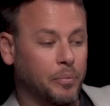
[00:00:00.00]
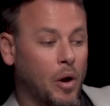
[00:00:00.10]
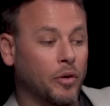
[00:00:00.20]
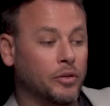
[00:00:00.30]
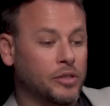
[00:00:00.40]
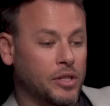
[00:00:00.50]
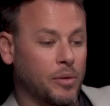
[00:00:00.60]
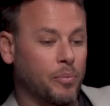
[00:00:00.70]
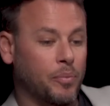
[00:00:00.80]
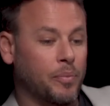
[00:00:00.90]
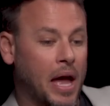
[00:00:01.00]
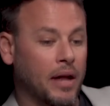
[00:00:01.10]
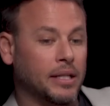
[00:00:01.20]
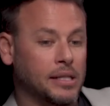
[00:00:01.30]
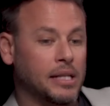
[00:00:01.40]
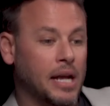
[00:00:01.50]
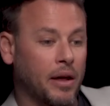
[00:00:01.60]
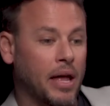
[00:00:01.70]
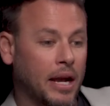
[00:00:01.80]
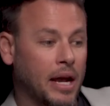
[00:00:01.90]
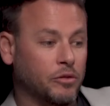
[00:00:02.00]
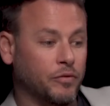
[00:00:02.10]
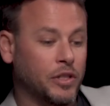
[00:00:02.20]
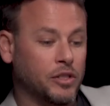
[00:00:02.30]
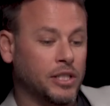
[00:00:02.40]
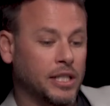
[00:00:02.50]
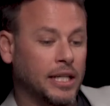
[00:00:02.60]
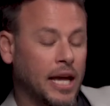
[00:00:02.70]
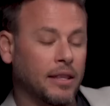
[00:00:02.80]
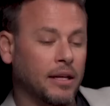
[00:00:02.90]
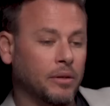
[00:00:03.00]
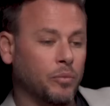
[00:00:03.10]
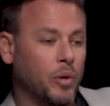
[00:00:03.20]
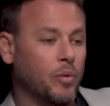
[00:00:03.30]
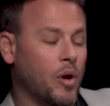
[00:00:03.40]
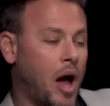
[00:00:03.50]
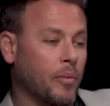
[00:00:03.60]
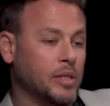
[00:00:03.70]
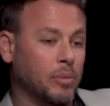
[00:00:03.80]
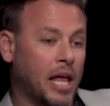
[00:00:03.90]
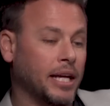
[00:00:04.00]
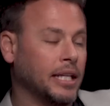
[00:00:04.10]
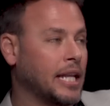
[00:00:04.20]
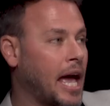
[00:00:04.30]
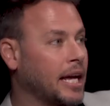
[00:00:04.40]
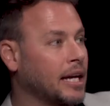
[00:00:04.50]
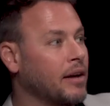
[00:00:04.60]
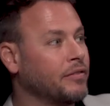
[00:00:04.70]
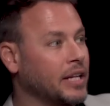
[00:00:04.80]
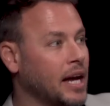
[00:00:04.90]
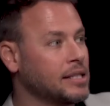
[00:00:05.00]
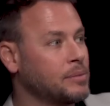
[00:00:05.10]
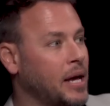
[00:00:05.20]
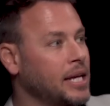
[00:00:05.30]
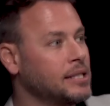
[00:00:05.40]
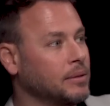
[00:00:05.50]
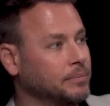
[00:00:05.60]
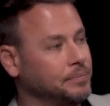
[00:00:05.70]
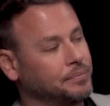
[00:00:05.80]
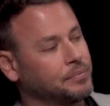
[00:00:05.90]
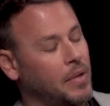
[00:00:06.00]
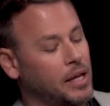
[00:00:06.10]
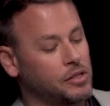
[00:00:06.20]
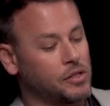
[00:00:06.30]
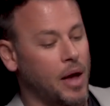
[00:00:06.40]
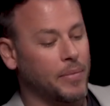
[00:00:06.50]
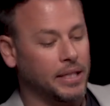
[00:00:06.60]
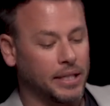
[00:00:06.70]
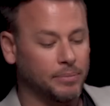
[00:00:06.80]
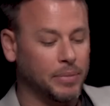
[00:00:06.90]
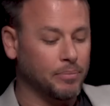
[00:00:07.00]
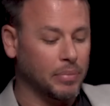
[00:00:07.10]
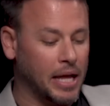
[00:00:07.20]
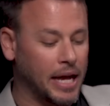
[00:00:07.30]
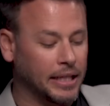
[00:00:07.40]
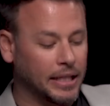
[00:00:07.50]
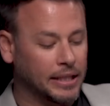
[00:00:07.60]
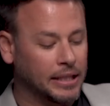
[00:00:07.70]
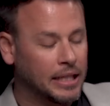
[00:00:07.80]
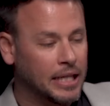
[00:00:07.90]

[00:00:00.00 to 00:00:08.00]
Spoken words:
bond that bound us and our vision together. I was playing in the AR VR space, and Simon had been playing in